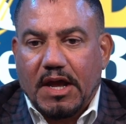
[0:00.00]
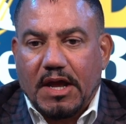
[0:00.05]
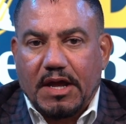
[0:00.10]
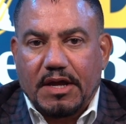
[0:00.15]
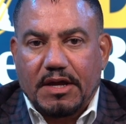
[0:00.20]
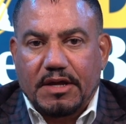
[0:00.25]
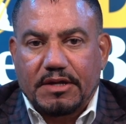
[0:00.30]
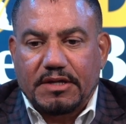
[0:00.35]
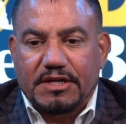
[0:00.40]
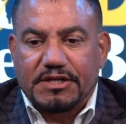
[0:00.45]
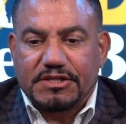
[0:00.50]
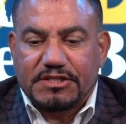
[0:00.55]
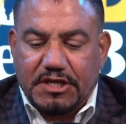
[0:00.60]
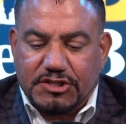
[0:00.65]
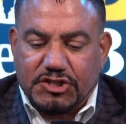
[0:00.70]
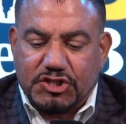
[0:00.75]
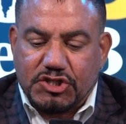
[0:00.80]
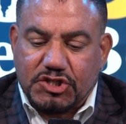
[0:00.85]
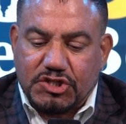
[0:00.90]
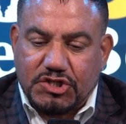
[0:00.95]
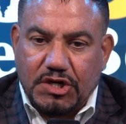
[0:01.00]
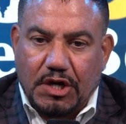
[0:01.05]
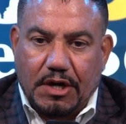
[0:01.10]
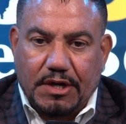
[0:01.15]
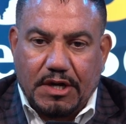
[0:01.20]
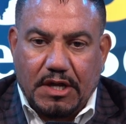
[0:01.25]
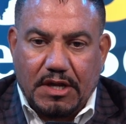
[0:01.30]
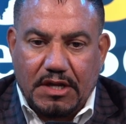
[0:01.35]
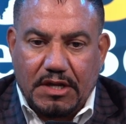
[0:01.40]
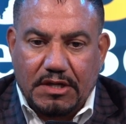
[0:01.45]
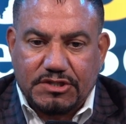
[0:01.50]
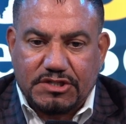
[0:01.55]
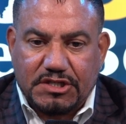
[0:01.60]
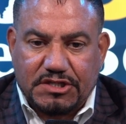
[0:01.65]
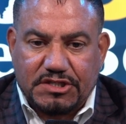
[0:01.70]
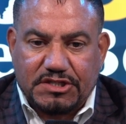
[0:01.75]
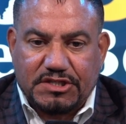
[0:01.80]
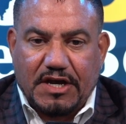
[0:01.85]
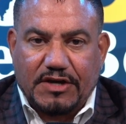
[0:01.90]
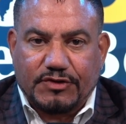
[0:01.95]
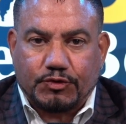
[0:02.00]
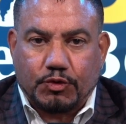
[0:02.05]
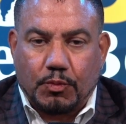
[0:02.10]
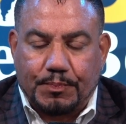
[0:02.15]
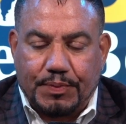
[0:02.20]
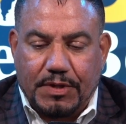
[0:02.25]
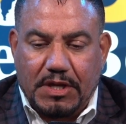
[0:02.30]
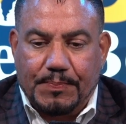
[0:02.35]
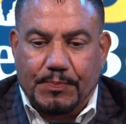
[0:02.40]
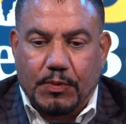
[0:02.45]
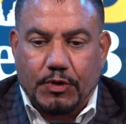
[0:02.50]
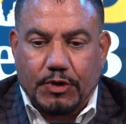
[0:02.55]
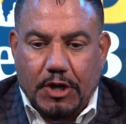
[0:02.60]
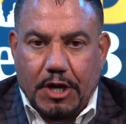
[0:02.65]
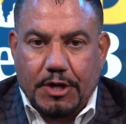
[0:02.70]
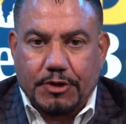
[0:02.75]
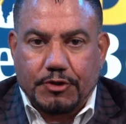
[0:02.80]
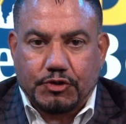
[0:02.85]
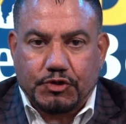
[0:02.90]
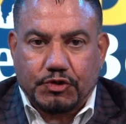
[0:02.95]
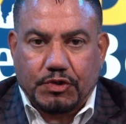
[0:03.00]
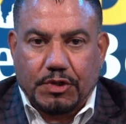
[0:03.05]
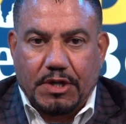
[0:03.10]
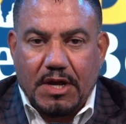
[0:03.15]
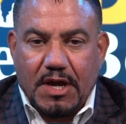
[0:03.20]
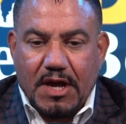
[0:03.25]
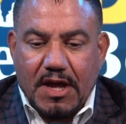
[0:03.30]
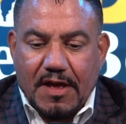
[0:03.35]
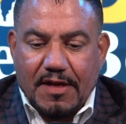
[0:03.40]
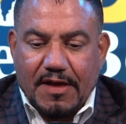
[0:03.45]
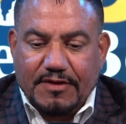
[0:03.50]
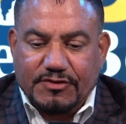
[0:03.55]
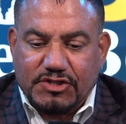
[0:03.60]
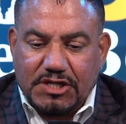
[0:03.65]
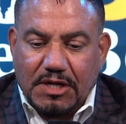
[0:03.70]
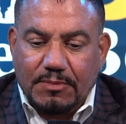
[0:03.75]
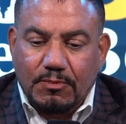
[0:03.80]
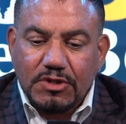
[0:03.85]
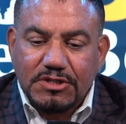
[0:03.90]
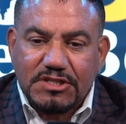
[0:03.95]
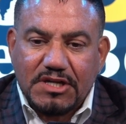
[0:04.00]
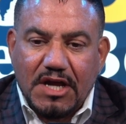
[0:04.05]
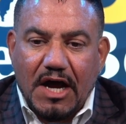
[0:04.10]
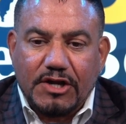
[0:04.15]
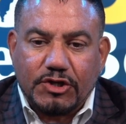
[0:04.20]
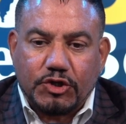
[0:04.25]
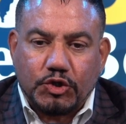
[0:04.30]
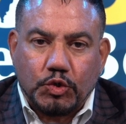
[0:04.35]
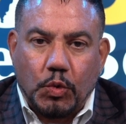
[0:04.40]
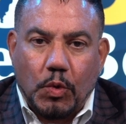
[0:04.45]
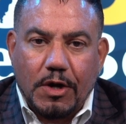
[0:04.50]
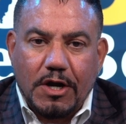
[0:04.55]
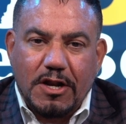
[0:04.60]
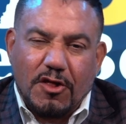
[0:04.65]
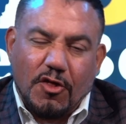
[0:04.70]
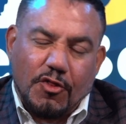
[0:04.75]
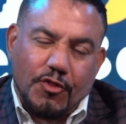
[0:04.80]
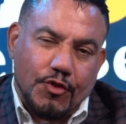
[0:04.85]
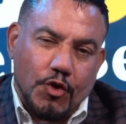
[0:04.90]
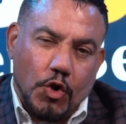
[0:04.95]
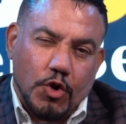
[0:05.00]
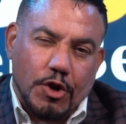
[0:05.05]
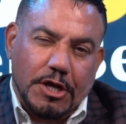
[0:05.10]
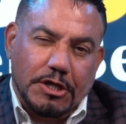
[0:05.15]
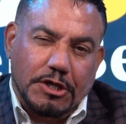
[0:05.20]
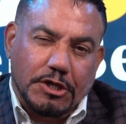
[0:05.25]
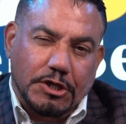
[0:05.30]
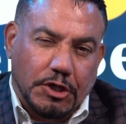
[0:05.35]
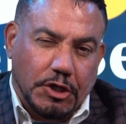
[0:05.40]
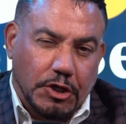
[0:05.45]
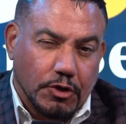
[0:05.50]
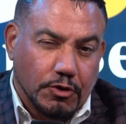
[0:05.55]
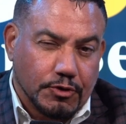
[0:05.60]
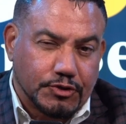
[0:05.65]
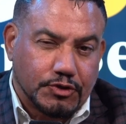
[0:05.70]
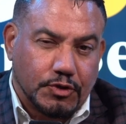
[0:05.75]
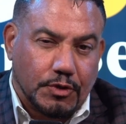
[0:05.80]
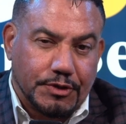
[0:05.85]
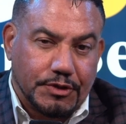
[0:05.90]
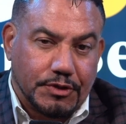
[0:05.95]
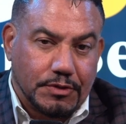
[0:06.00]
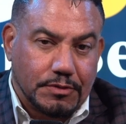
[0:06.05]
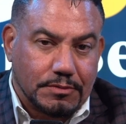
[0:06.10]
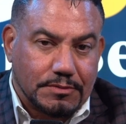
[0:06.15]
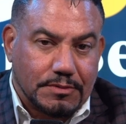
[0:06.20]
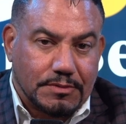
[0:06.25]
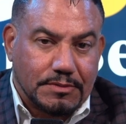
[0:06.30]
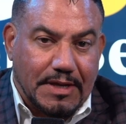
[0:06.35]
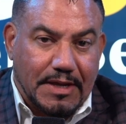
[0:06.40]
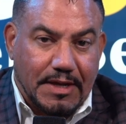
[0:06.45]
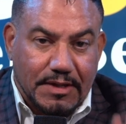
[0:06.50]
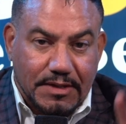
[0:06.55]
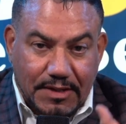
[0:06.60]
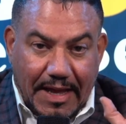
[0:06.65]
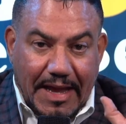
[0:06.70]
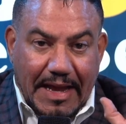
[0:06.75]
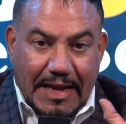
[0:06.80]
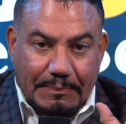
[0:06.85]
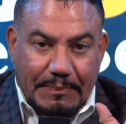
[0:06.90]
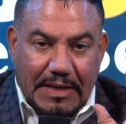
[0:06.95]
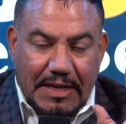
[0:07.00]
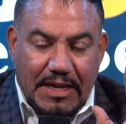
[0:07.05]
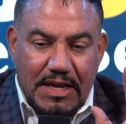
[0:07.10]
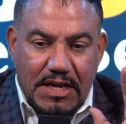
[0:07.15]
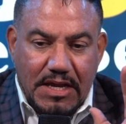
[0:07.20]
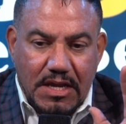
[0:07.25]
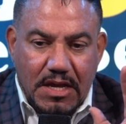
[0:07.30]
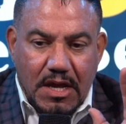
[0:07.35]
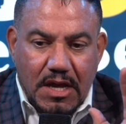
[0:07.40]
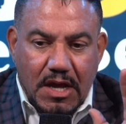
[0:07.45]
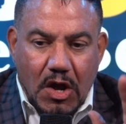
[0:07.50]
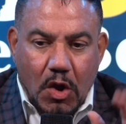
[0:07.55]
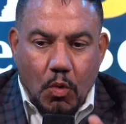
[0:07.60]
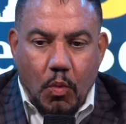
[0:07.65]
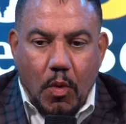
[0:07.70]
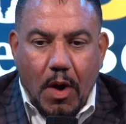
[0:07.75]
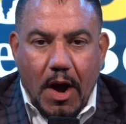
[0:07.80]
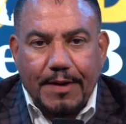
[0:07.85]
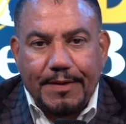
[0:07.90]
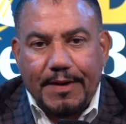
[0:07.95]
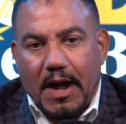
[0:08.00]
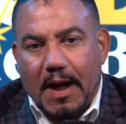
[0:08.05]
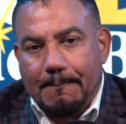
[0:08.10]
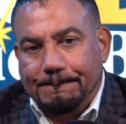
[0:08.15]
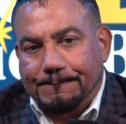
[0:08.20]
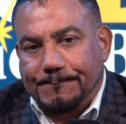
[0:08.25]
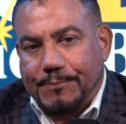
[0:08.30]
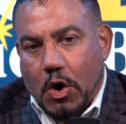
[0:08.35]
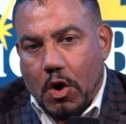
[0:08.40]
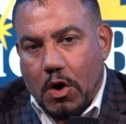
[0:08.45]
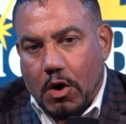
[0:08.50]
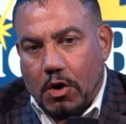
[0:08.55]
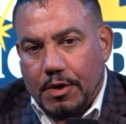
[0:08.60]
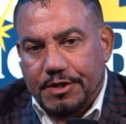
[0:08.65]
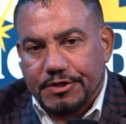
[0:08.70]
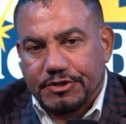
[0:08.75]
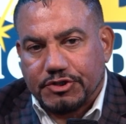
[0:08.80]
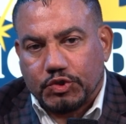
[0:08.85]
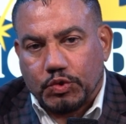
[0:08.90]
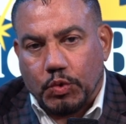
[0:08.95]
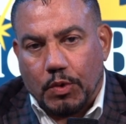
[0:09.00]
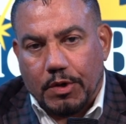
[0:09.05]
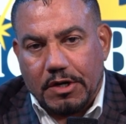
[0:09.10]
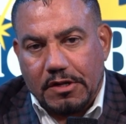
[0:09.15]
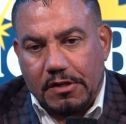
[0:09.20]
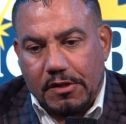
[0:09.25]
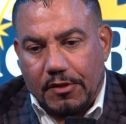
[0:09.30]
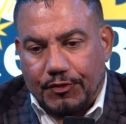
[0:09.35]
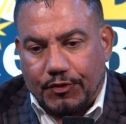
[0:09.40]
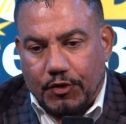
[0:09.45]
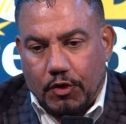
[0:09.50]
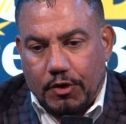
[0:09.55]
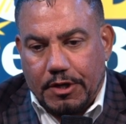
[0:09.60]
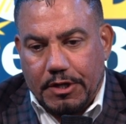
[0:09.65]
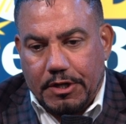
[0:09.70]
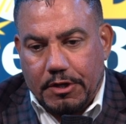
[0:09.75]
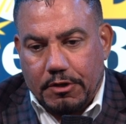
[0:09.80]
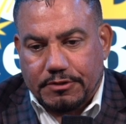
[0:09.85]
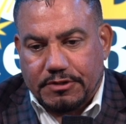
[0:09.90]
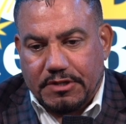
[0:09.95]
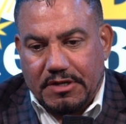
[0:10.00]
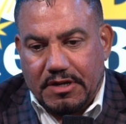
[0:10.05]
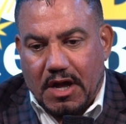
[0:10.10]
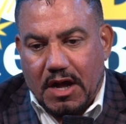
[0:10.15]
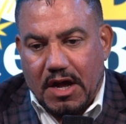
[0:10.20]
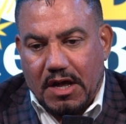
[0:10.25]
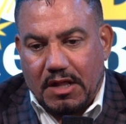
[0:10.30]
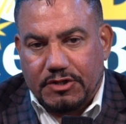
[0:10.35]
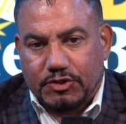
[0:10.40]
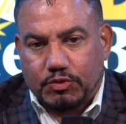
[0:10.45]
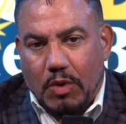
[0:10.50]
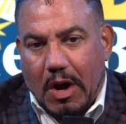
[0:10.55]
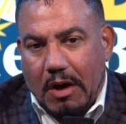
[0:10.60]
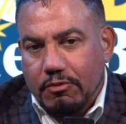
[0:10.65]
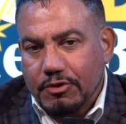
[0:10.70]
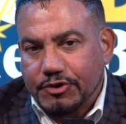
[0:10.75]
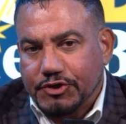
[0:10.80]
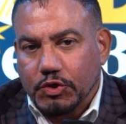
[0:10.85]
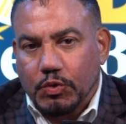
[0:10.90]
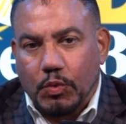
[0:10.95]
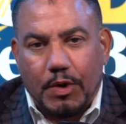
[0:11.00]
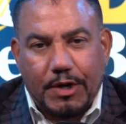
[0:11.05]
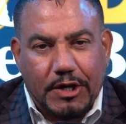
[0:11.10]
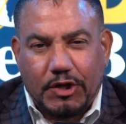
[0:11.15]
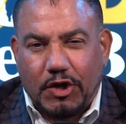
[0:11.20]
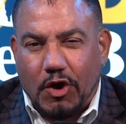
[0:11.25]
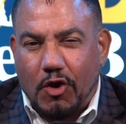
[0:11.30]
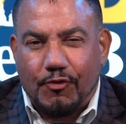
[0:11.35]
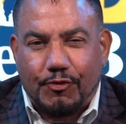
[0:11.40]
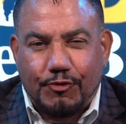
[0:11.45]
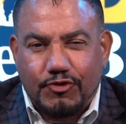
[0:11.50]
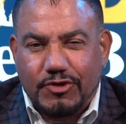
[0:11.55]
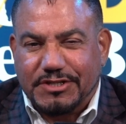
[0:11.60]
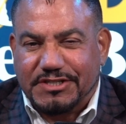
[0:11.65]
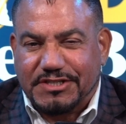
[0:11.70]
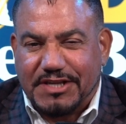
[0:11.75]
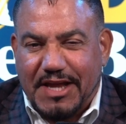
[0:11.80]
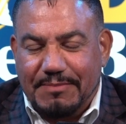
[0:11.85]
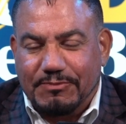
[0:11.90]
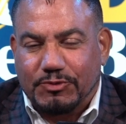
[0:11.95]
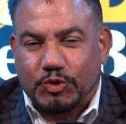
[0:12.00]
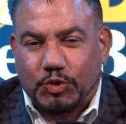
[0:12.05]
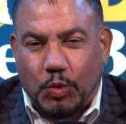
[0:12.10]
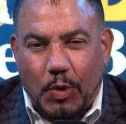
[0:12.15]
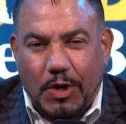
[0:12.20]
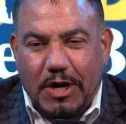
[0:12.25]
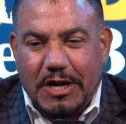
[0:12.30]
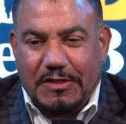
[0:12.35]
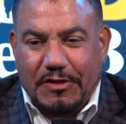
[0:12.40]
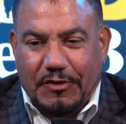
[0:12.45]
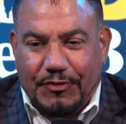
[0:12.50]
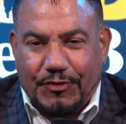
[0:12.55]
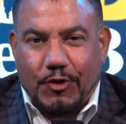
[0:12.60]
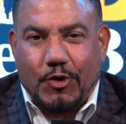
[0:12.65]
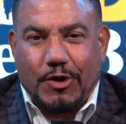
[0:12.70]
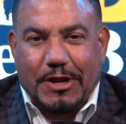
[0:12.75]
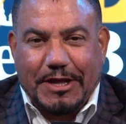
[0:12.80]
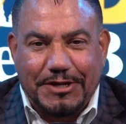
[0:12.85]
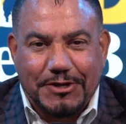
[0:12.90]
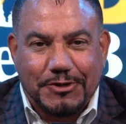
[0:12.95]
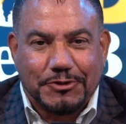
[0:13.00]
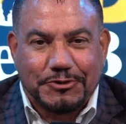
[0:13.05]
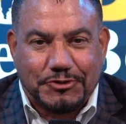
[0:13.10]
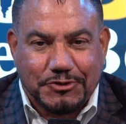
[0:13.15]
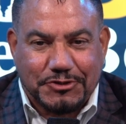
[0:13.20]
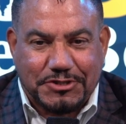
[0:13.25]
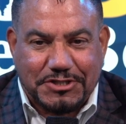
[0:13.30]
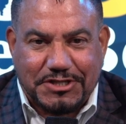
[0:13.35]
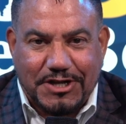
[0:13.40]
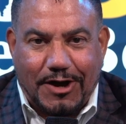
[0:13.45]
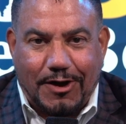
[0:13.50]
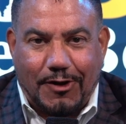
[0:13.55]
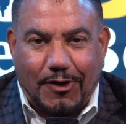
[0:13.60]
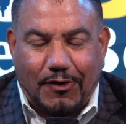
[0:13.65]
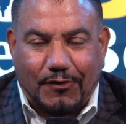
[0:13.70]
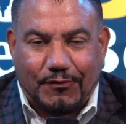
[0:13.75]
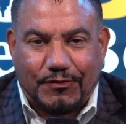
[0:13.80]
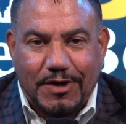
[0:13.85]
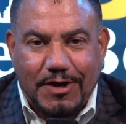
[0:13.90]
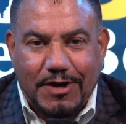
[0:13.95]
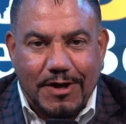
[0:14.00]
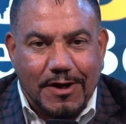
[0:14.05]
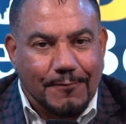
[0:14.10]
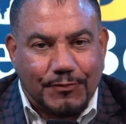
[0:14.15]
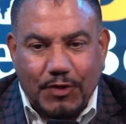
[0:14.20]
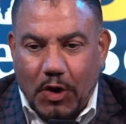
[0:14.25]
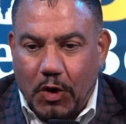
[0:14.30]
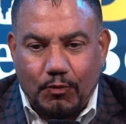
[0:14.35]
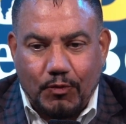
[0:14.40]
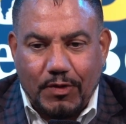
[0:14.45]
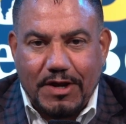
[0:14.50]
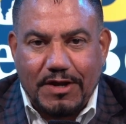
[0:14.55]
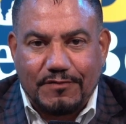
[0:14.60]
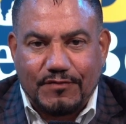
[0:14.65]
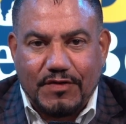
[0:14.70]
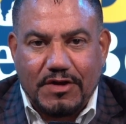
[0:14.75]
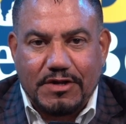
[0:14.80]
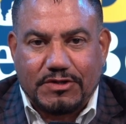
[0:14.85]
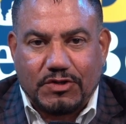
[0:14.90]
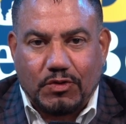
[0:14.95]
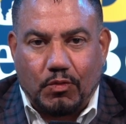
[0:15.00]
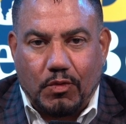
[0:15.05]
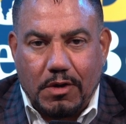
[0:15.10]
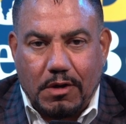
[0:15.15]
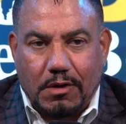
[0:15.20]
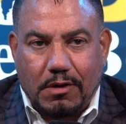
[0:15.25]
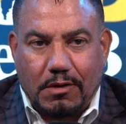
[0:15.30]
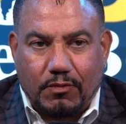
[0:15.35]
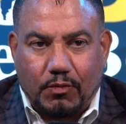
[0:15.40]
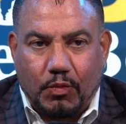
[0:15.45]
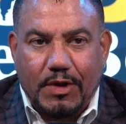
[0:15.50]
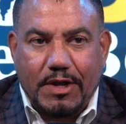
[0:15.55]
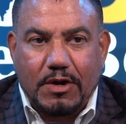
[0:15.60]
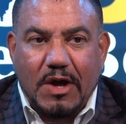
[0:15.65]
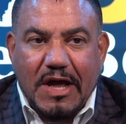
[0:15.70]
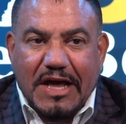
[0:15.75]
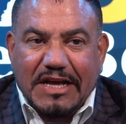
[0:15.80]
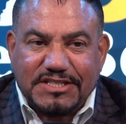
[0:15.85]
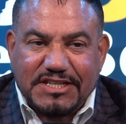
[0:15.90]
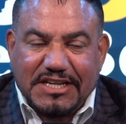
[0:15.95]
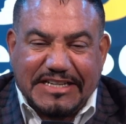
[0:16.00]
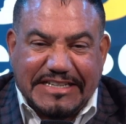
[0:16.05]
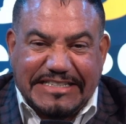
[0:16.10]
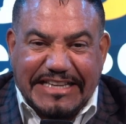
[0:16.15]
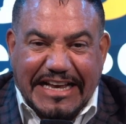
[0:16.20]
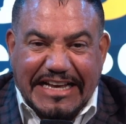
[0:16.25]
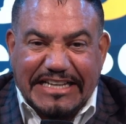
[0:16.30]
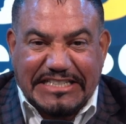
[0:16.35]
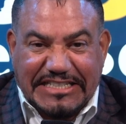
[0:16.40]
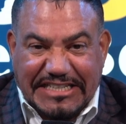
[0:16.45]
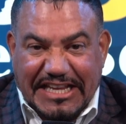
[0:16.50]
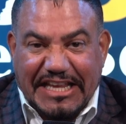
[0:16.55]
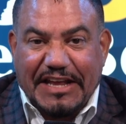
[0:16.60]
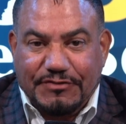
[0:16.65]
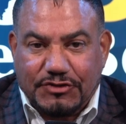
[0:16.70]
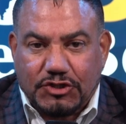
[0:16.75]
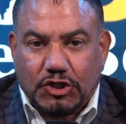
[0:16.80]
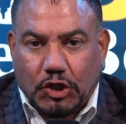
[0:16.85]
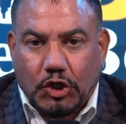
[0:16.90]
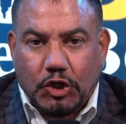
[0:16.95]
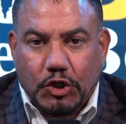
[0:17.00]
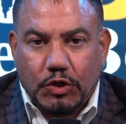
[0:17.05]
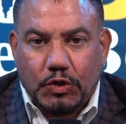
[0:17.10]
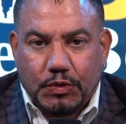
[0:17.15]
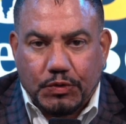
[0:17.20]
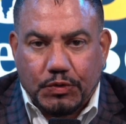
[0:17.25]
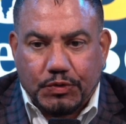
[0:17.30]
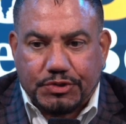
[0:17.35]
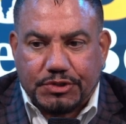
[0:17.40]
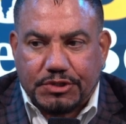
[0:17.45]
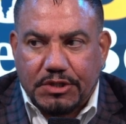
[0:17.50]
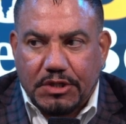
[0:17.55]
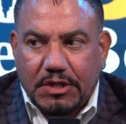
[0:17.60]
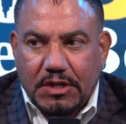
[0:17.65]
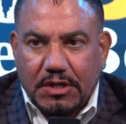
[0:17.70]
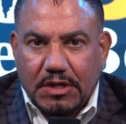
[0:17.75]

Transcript: And he said, study successful people in your industry. If someone's got 20 to 30 years on you, like me, why not borrow his 20 to 30 years of knowledge? Why would you want to go through the same 20 to 30 years yourself? Don't reinvent the wheel. Success leaves clues.